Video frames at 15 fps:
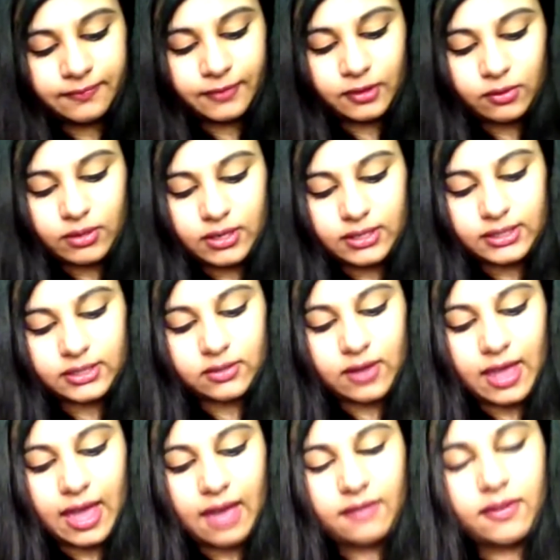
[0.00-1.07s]
what else do I
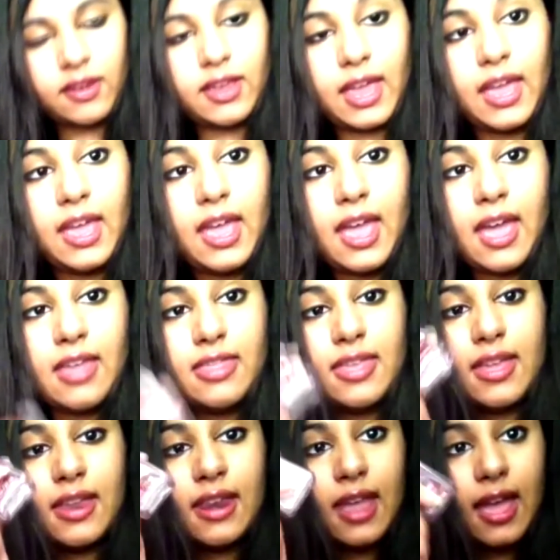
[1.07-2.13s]
have? Okay, and
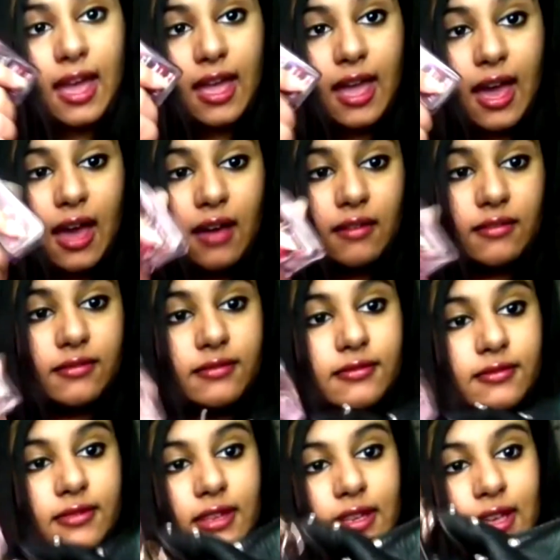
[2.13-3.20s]
then I have,
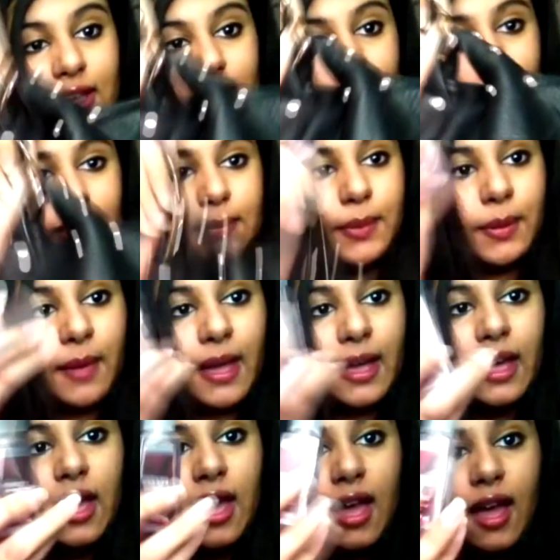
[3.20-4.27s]
again in this big bag,
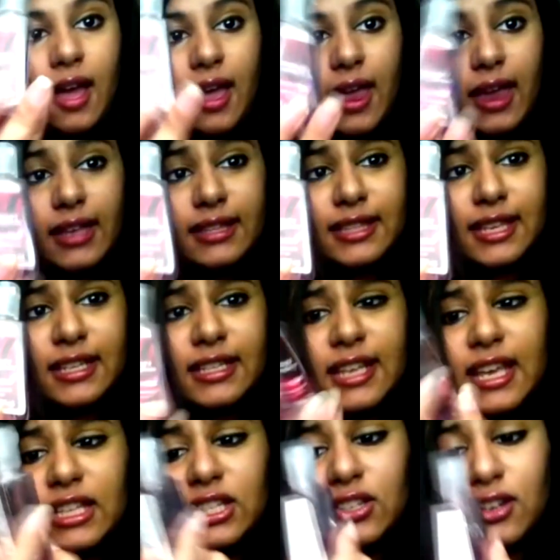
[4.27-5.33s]
a hand
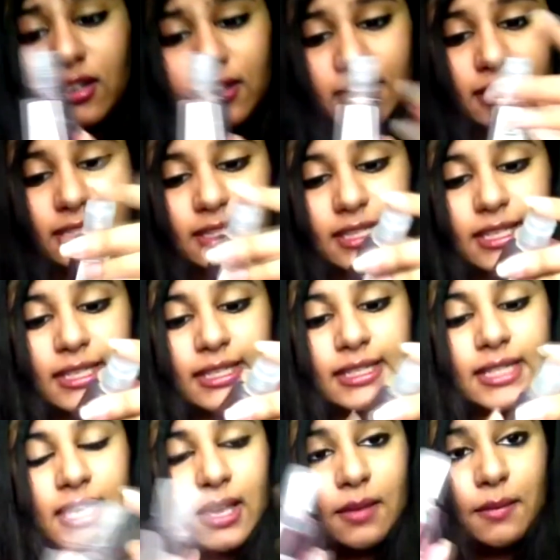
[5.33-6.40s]
sanitizer, and this is
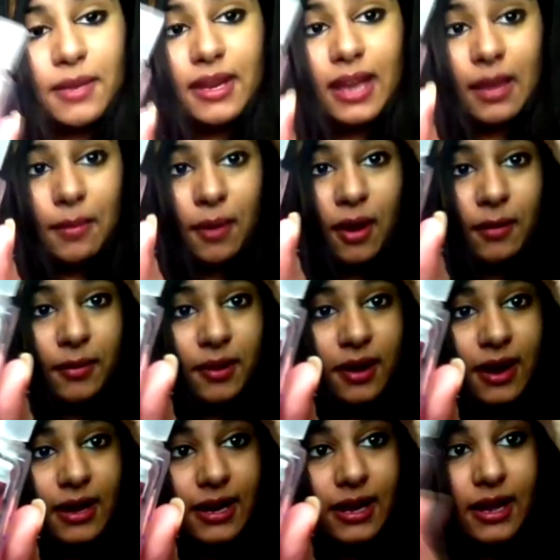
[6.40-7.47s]
Midnight
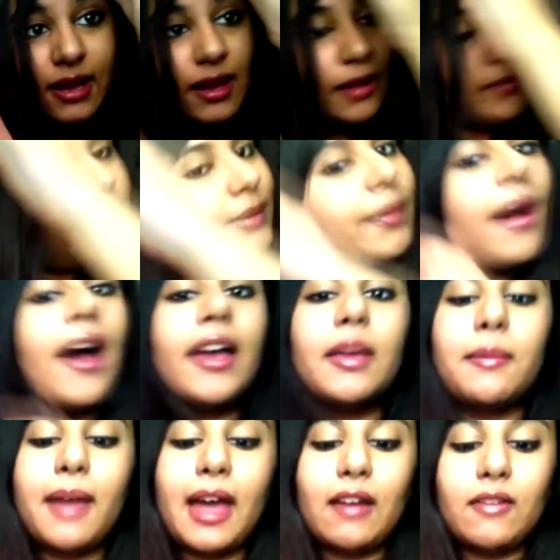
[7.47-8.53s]
Pomegranate, um, the
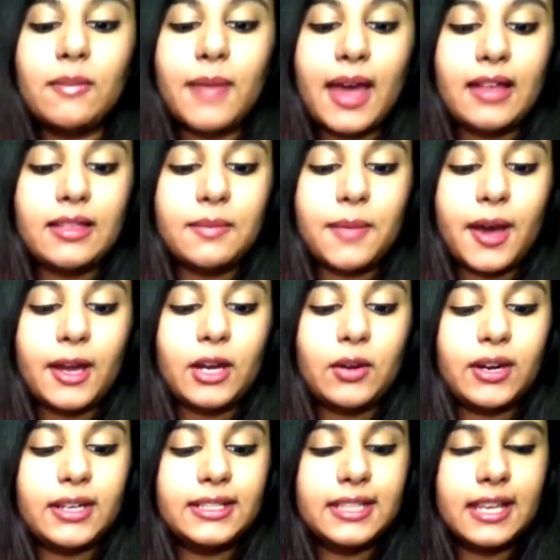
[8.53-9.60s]
PocketBac from Bath and Body
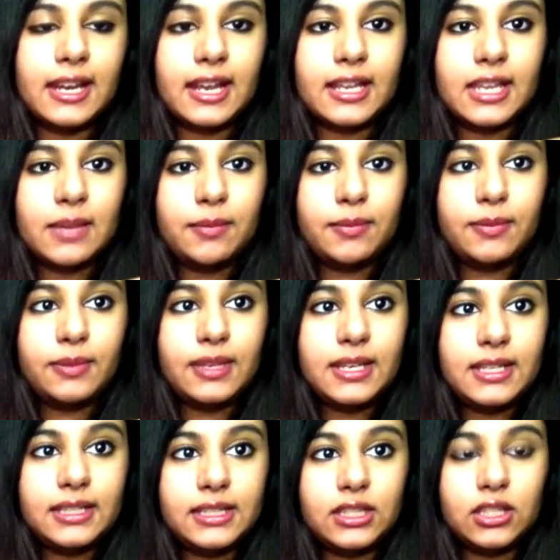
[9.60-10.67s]
Works, and I keep
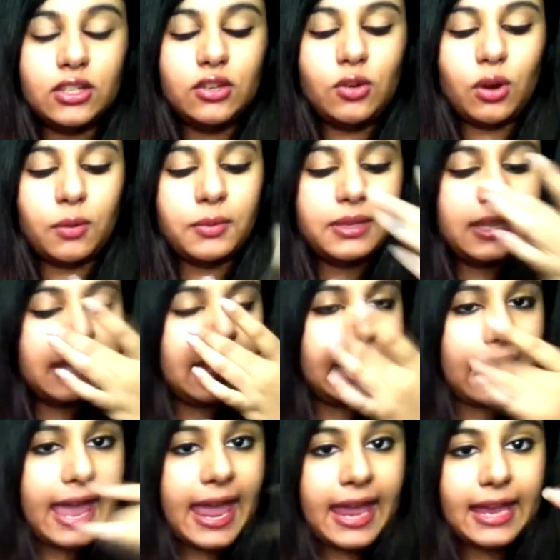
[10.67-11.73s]
these normally like
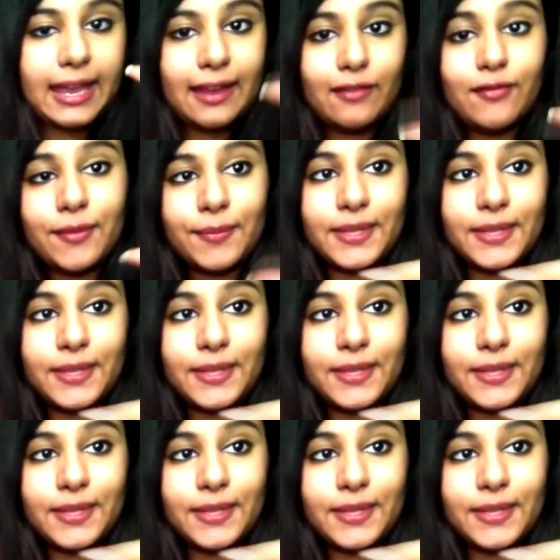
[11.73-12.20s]
hanging from the